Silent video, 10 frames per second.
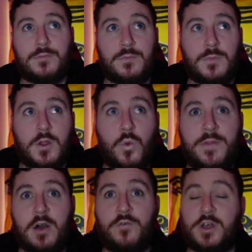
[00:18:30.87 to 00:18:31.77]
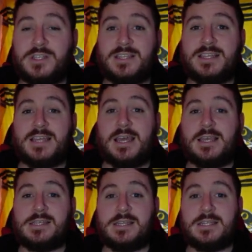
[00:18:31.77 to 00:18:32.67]
when they were versing the
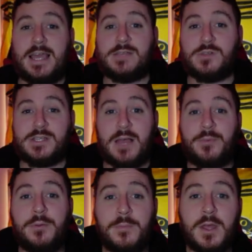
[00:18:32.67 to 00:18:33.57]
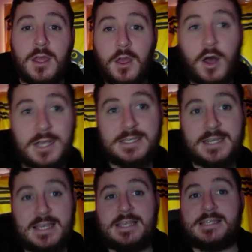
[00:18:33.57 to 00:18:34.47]
Ds, and Ds were slapping them. I said,
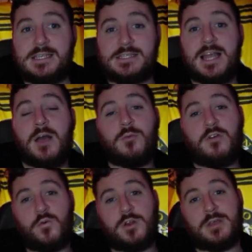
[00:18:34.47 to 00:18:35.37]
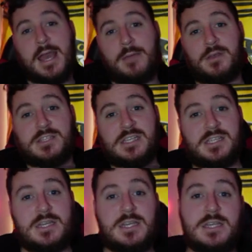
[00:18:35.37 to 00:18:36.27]
is this now more of a winnable game? Because the
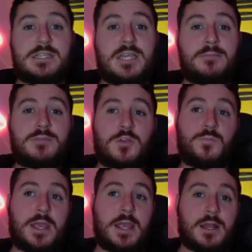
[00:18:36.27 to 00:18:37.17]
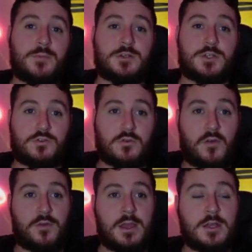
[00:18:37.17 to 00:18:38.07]
Sydney seems to be in a bit of
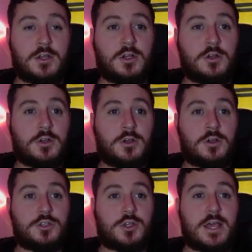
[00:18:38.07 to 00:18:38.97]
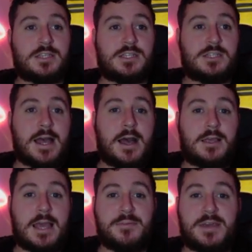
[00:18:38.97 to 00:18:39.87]
strife. So has this now
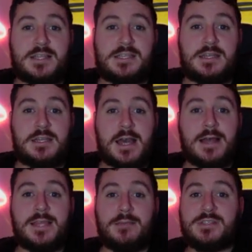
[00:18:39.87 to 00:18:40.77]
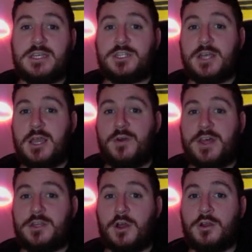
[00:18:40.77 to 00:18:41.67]
game against Sydney at the MCG, where they
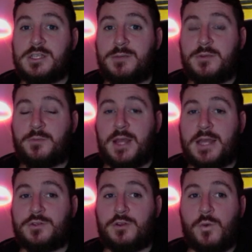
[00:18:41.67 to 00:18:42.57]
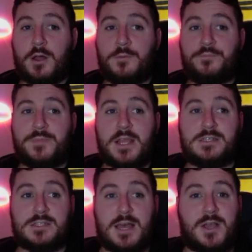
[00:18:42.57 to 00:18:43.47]
don't seem to play too well, has
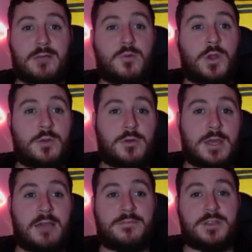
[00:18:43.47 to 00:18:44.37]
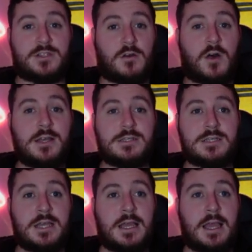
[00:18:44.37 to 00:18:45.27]
this now become a winnable game for the Tigers?
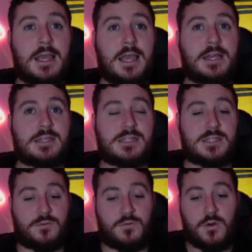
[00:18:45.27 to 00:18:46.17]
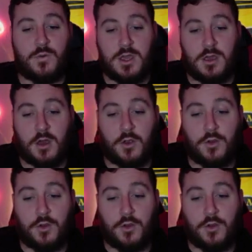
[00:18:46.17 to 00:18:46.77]
And is this where we can go?